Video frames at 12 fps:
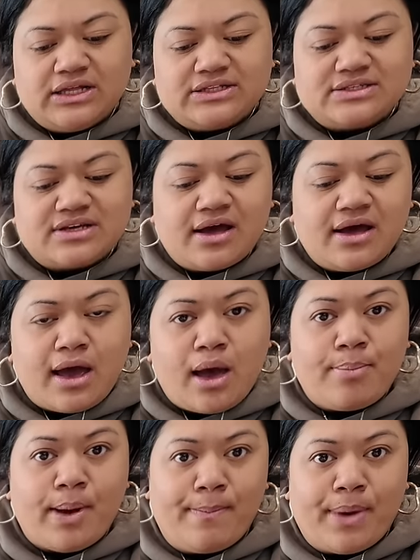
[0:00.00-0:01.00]
let's cut
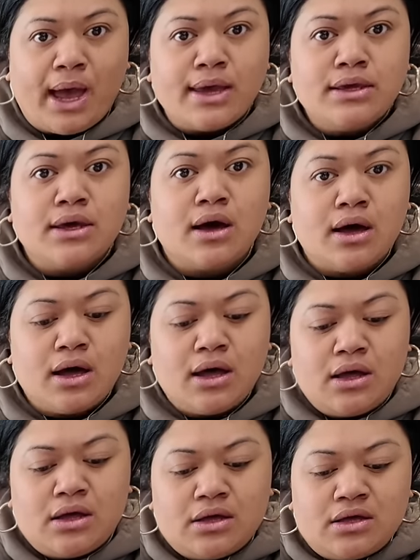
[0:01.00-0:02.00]
our papaya.